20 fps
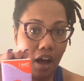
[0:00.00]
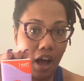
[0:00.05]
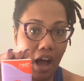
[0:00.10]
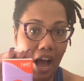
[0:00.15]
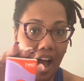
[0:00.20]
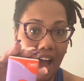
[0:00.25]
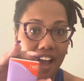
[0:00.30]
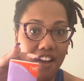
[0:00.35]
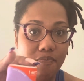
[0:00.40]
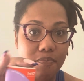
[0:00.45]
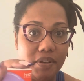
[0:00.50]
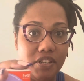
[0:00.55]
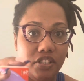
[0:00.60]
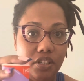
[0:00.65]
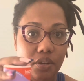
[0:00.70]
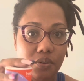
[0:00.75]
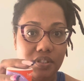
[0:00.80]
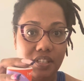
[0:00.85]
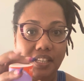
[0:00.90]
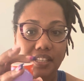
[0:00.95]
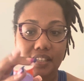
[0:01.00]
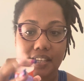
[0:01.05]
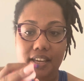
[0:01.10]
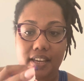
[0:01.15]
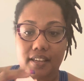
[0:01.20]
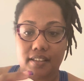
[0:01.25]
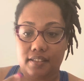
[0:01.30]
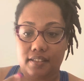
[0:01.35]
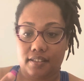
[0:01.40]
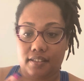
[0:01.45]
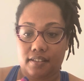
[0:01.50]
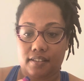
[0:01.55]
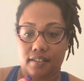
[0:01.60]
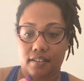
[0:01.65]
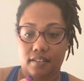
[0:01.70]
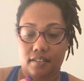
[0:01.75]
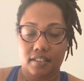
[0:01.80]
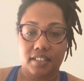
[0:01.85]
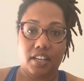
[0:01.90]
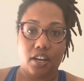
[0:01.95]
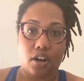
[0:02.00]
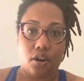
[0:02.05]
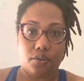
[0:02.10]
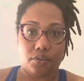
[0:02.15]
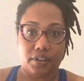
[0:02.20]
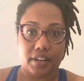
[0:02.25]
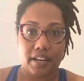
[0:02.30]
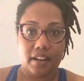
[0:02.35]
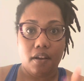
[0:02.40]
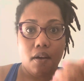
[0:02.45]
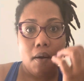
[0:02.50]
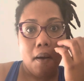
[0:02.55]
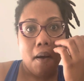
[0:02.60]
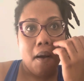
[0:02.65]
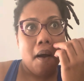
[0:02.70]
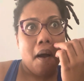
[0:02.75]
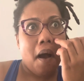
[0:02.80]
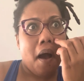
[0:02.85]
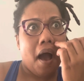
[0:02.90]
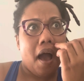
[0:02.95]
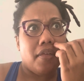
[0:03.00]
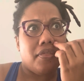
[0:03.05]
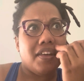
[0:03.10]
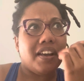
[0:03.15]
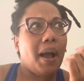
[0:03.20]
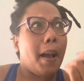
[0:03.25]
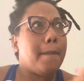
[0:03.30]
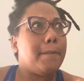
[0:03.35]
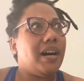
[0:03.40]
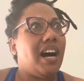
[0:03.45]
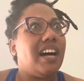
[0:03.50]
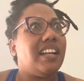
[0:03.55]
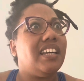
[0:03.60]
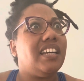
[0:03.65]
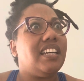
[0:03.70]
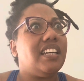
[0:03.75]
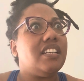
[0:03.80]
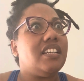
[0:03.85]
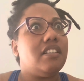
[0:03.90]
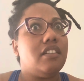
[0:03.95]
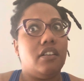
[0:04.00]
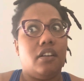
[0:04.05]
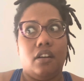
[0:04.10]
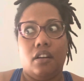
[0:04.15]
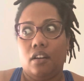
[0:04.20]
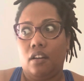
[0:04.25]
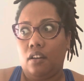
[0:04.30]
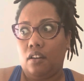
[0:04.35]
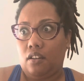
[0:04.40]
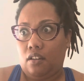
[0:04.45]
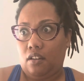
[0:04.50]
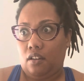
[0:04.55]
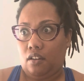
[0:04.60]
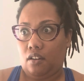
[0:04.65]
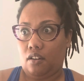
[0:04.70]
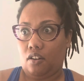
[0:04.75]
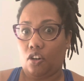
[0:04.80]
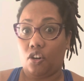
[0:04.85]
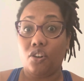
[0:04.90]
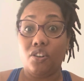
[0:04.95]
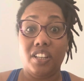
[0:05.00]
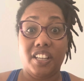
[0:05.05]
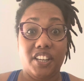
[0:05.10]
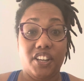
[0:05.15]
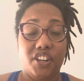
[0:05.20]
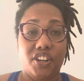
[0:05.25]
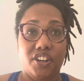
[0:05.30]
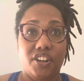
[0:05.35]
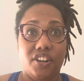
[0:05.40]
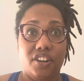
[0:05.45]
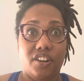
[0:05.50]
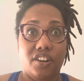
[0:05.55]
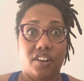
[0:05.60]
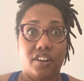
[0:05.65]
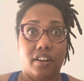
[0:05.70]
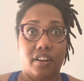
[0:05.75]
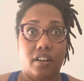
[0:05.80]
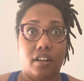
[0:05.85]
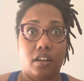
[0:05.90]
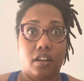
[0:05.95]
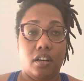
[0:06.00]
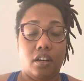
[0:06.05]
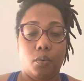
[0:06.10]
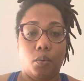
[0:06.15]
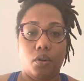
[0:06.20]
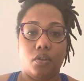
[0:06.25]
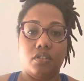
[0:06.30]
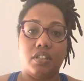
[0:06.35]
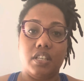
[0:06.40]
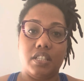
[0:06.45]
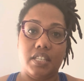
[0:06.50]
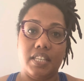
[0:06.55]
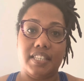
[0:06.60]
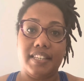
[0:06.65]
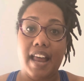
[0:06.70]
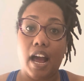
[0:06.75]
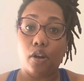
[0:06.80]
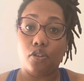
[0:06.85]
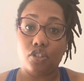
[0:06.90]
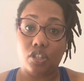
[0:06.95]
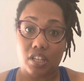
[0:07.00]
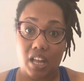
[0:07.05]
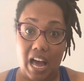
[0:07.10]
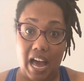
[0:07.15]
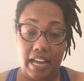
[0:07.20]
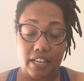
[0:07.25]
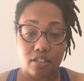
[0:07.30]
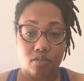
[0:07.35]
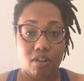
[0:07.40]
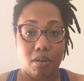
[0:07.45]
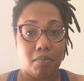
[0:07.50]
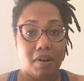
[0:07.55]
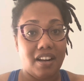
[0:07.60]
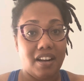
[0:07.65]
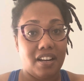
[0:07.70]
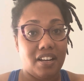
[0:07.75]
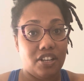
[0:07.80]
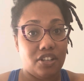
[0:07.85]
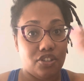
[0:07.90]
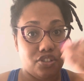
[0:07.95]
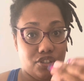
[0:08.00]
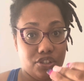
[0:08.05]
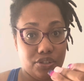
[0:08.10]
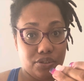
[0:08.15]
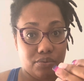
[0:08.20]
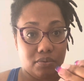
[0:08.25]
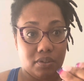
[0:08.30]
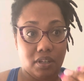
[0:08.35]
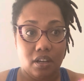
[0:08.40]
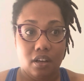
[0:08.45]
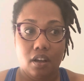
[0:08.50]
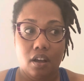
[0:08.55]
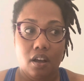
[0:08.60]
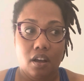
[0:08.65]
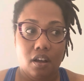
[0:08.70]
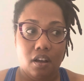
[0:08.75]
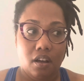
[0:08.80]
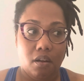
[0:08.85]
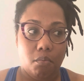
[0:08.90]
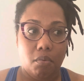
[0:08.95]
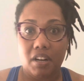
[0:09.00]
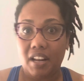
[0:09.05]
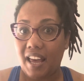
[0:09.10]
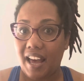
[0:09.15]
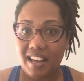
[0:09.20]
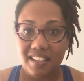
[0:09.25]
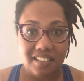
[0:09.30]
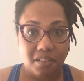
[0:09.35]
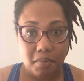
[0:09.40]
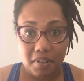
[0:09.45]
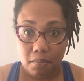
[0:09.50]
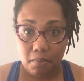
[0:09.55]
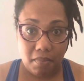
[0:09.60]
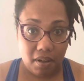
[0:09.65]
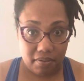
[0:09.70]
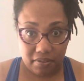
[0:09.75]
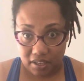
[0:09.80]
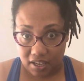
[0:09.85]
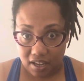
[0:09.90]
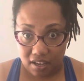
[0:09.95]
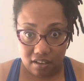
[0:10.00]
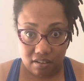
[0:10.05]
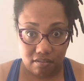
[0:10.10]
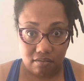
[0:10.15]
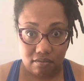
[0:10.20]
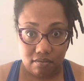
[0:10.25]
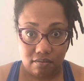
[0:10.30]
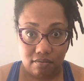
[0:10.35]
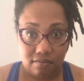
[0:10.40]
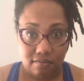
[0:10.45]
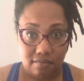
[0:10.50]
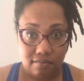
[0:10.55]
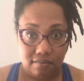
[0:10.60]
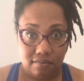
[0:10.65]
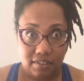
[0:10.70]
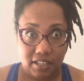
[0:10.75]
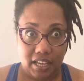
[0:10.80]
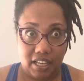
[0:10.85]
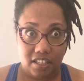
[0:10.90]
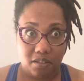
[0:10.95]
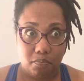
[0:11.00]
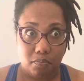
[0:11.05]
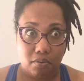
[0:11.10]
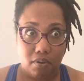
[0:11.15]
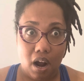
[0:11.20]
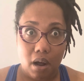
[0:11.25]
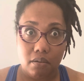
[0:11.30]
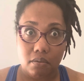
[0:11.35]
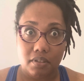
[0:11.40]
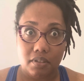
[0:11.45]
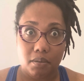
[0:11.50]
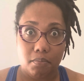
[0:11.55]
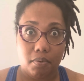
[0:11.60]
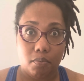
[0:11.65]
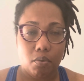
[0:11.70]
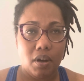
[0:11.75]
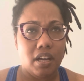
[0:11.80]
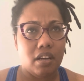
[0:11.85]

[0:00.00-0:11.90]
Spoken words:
I've been using this deodorant. I think I bought it earlier. Well, this is now July. So I bought it in June, but it hasn't been a month yet. It's probably been